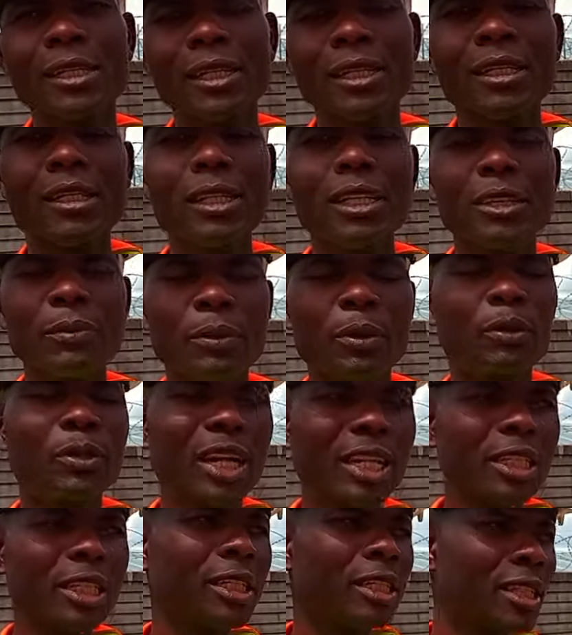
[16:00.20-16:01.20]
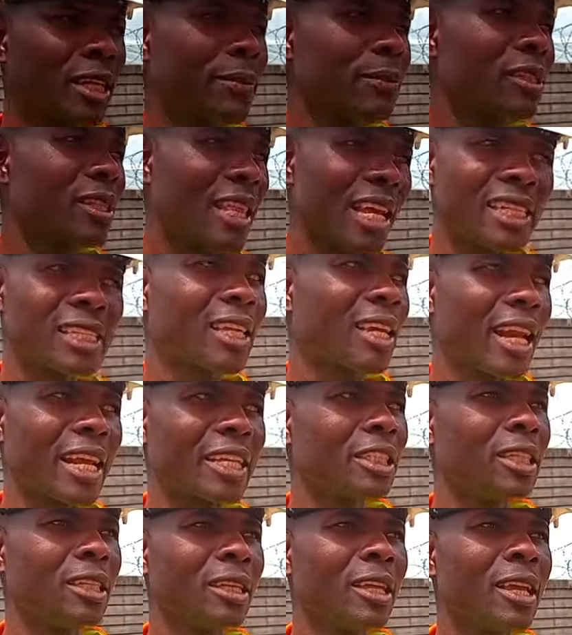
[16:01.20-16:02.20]
in production terms. That's
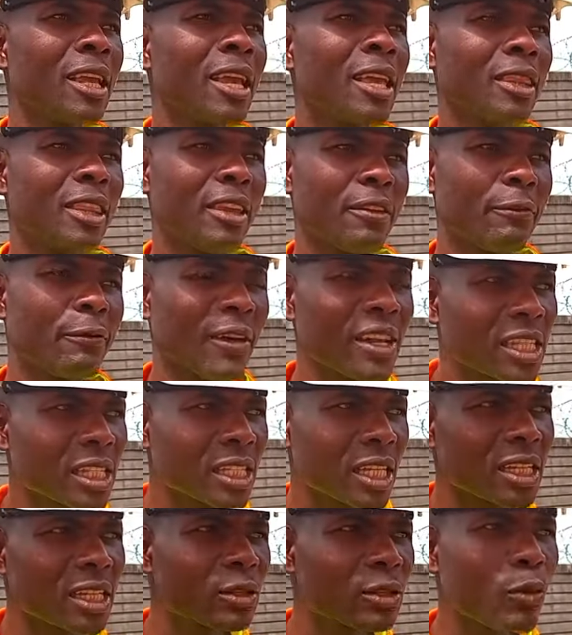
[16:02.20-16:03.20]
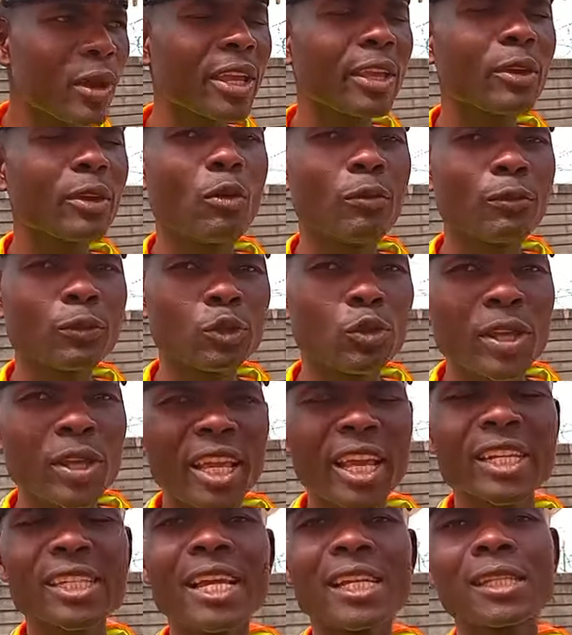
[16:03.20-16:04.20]
crashing. The fastest way of doing a
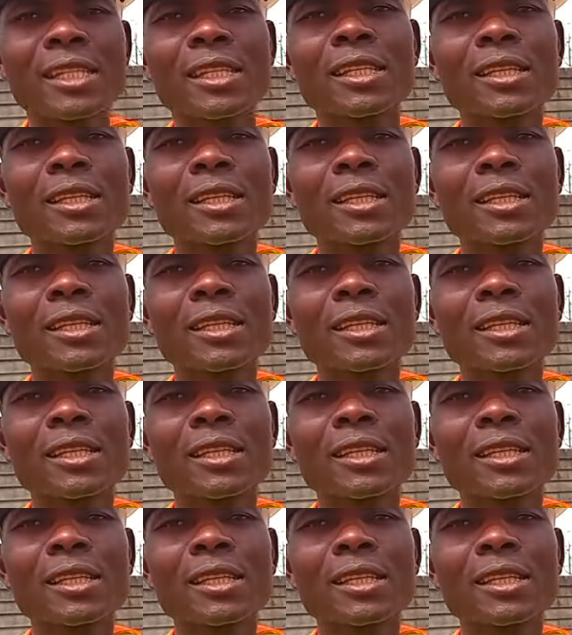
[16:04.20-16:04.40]
task,